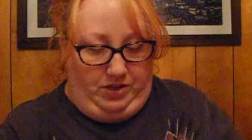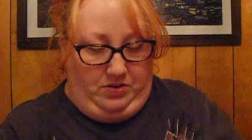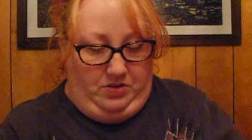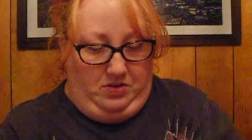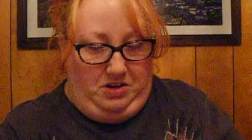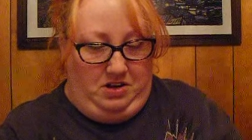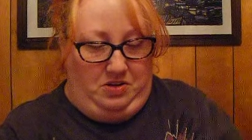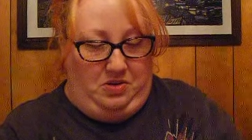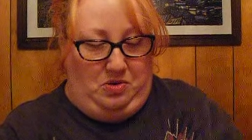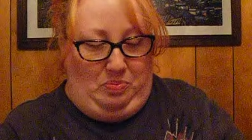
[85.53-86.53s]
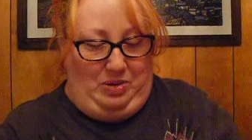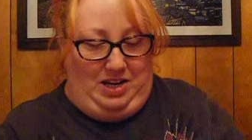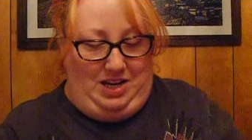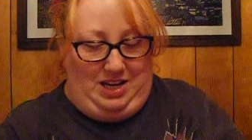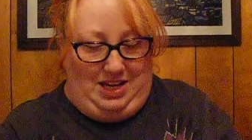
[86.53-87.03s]
I don't know how to
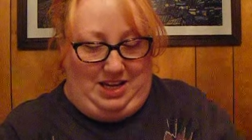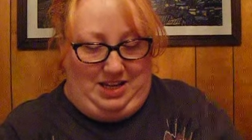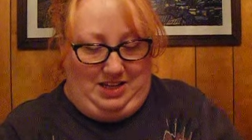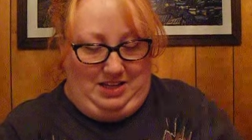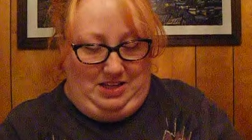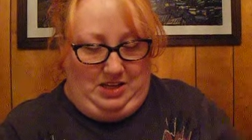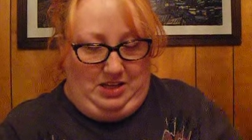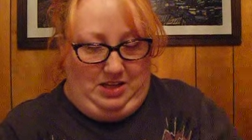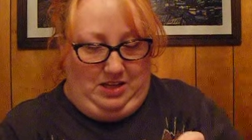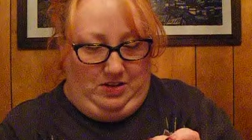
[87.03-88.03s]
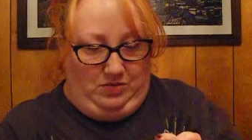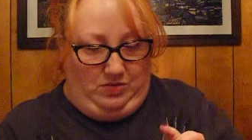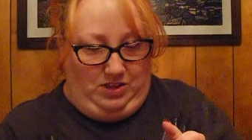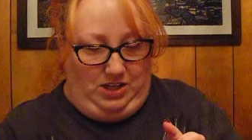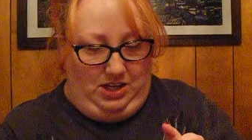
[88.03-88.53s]
open it.
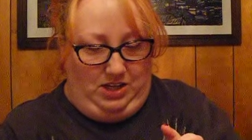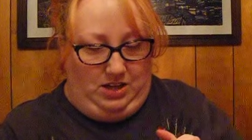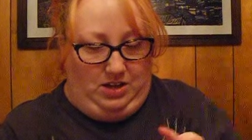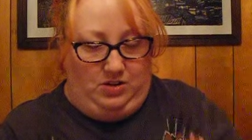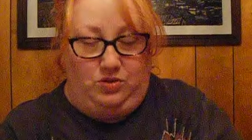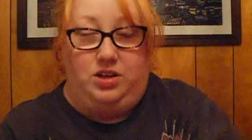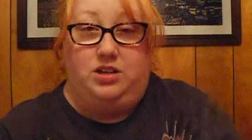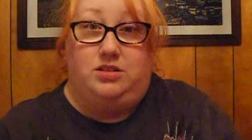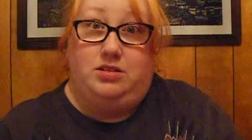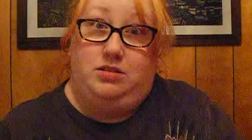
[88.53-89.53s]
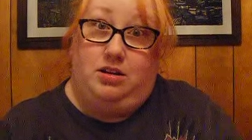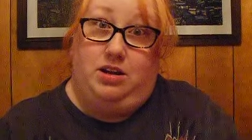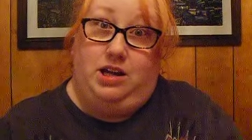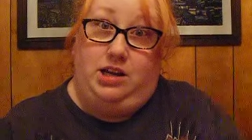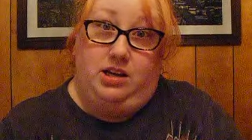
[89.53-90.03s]
Really? Oh, because
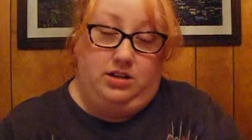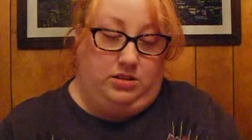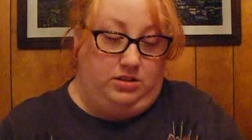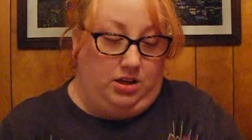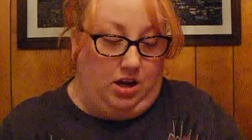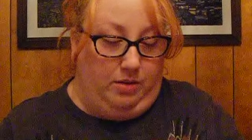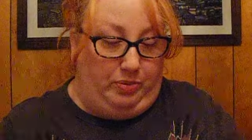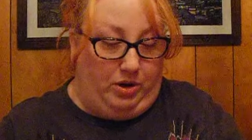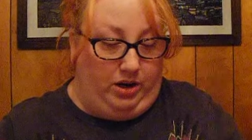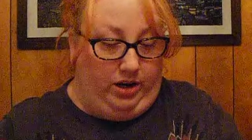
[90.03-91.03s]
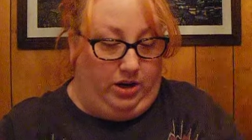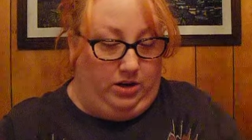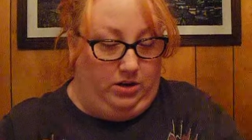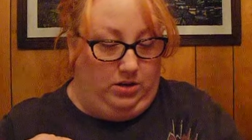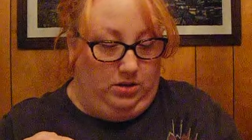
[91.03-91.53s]
I has tape on
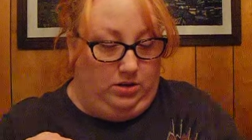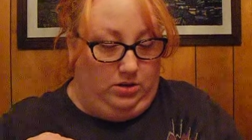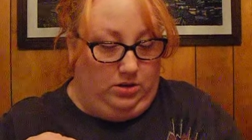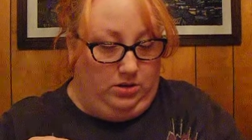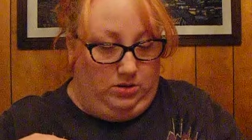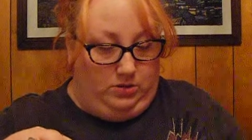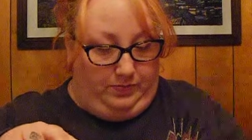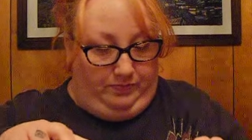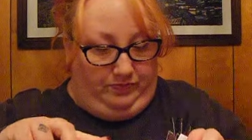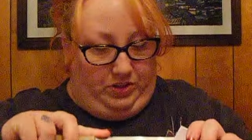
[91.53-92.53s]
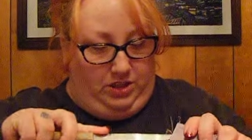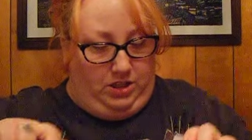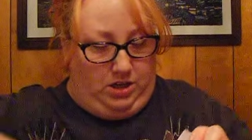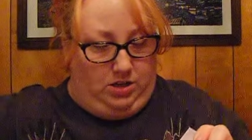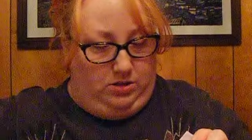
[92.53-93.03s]
it.
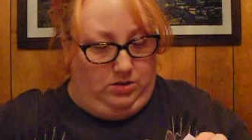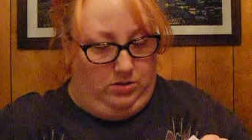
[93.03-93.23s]
Yeah.